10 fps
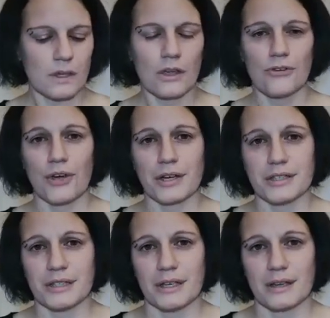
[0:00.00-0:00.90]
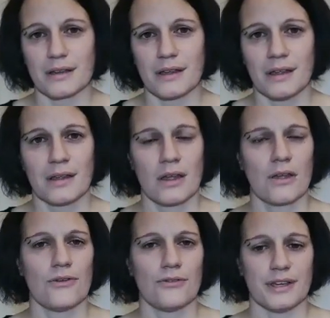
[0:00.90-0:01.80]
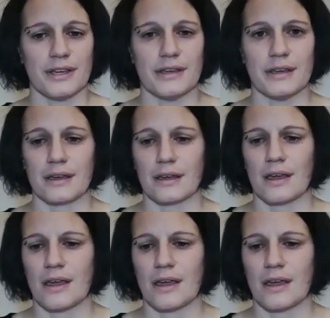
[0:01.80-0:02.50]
fighting, fleeing,